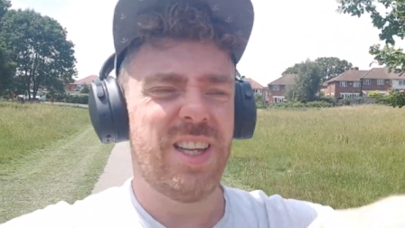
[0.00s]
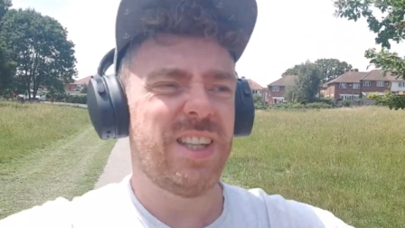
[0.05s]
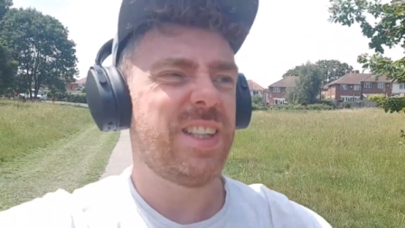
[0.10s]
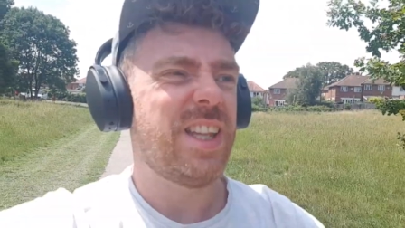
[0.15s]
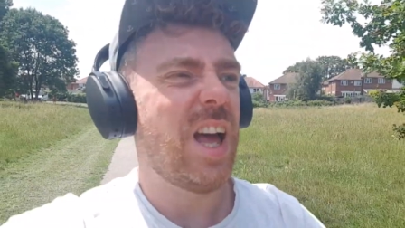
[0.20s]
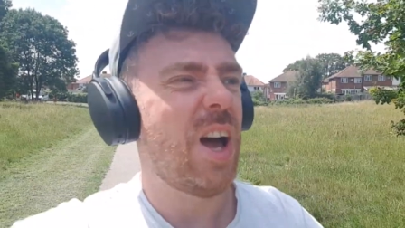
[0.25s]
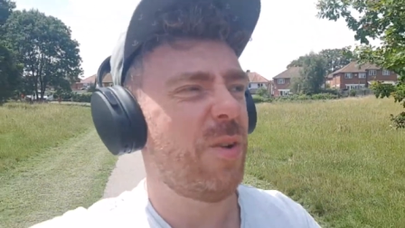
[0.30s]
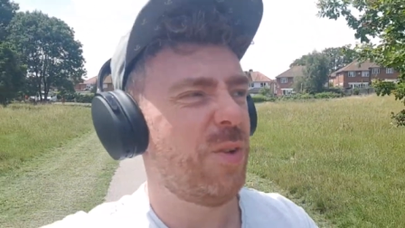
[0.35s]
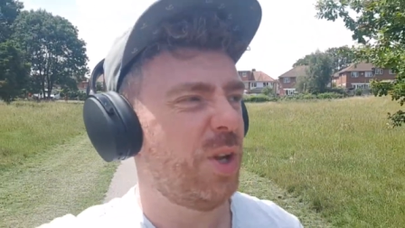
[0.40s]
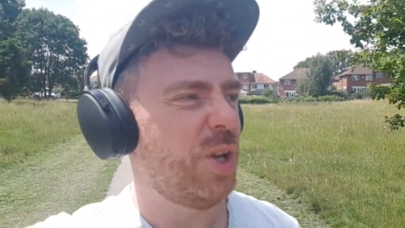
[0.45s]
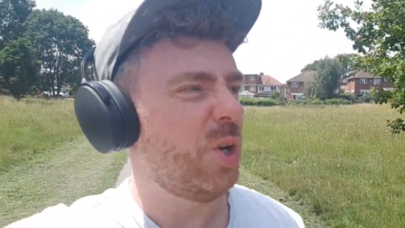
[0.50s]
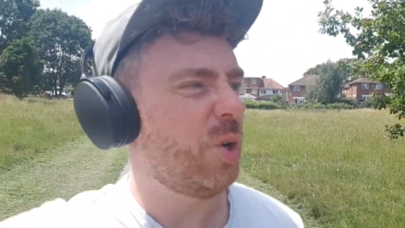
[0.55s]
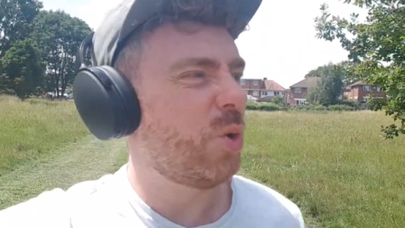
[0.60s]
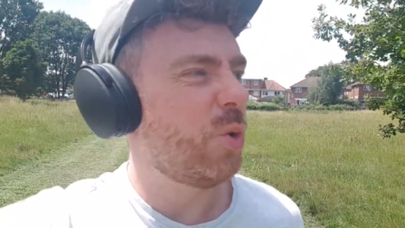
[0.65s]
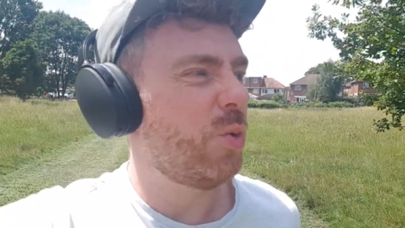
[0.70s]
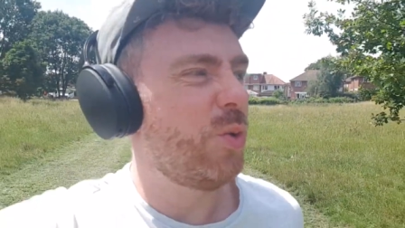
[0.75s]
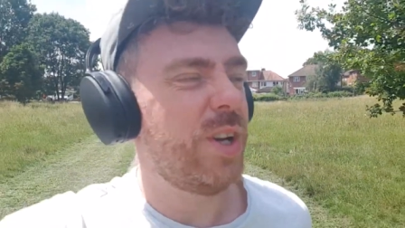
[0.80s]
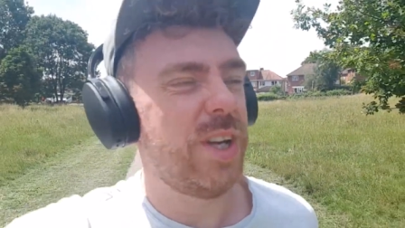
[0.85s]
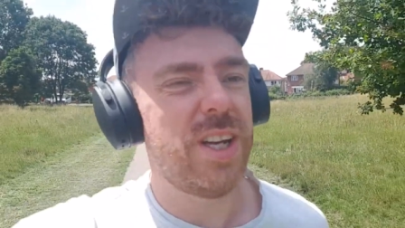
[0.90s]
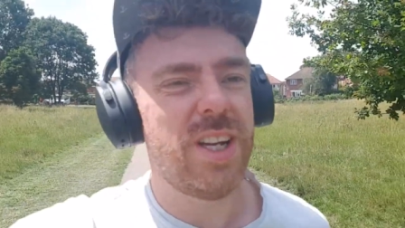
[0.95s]
downhill
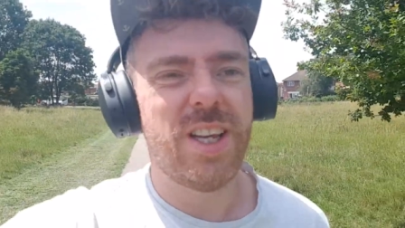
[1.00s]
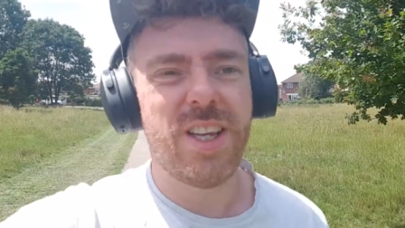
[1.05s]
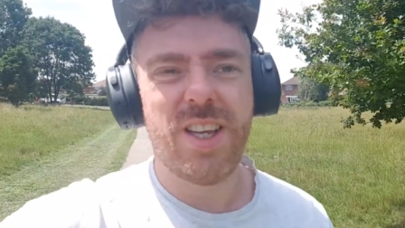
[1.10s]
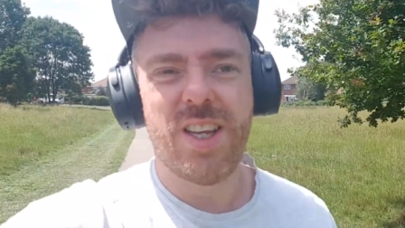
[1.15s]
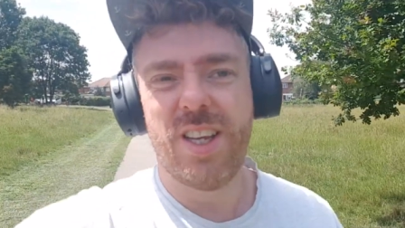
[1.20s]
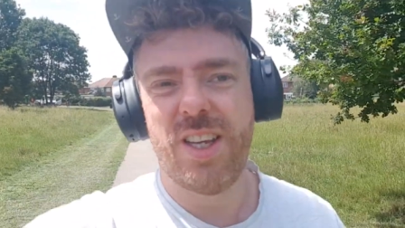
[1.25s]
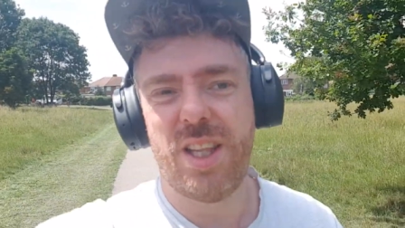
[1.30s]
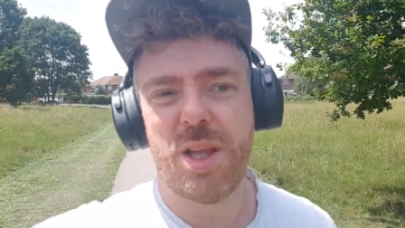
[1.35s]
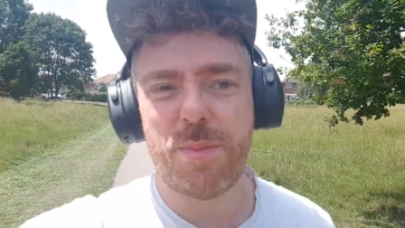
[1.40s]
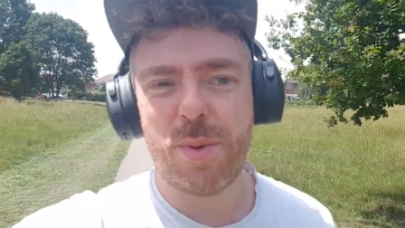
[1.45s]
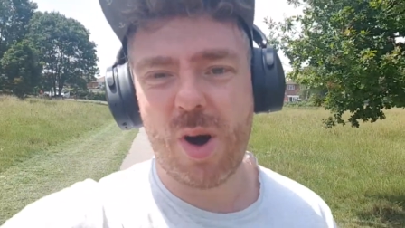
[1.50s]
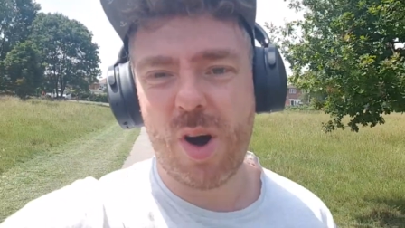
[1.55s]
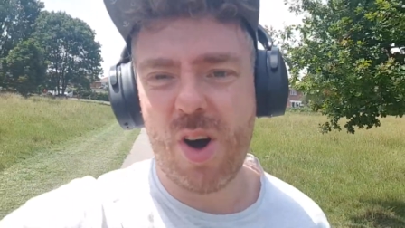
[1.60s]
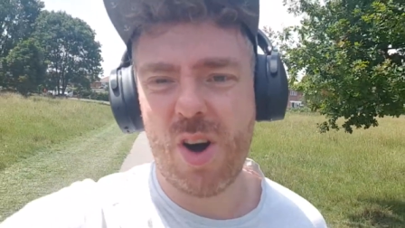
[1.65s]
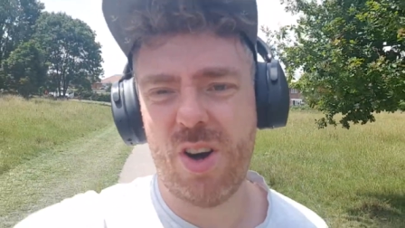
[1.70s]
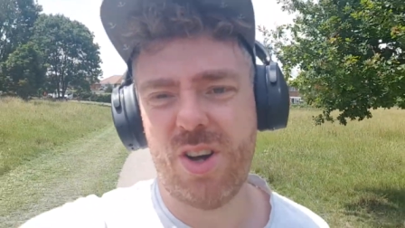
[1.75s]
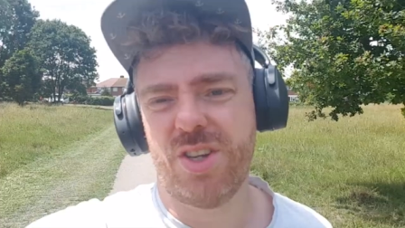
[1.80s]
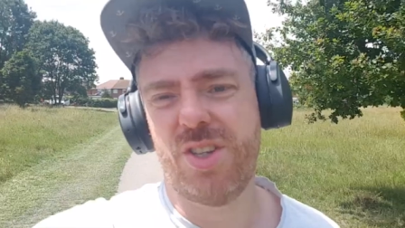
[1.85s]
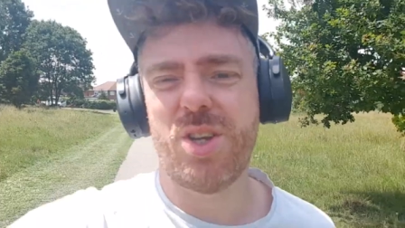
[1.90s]
really in the park,